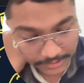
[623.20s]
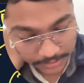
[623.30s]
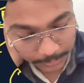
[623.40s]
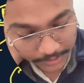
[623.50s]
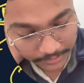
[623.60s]

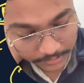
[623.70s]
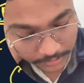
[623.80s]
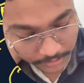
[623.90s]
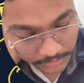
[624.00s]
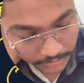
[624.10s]
means
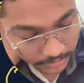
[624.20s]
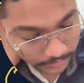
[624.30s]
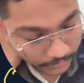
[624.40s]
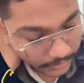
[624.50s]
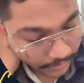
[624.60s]

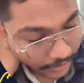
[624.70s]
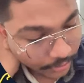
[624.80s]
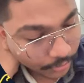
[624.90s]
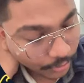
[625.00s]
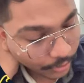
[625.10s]
we try to
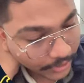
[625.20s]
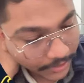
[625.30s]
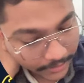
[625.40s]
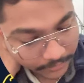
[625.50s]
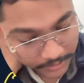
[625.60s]
correlate
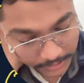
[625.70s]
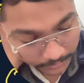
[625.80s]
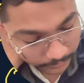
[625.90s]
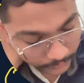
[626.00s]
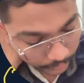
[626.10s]
everything.
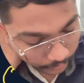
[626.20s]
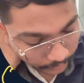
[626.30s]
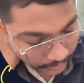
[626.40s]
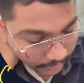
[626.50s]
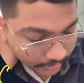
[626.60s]
So
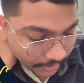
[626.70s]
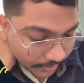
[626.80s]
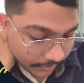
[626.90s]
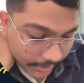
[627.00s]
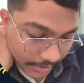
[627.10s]

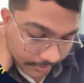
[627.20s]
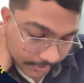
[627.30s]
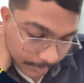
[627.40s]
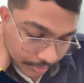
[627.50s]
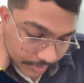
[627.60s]
we have
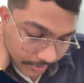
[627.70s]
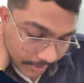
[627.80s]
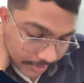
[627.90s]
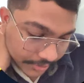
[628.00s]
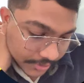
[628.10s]
suppose
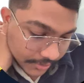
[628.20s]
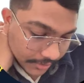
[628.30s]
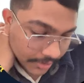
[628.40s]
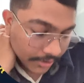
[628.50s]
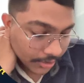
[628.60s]
triage.
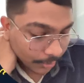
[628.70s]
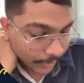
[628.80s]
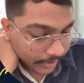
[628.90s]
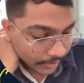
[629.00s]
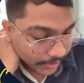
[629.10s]
Now my
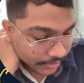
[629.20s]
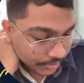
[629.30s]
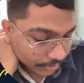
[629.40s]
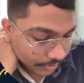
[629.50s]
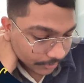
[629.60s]
triage
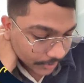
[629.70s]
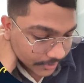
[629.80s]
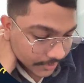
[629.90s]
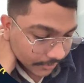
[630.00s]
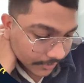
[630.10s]
shows which
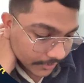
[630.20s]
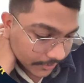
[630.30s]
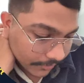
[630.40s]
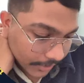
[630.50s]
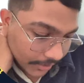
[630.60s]
services
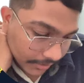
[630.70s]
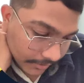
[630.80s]
failed.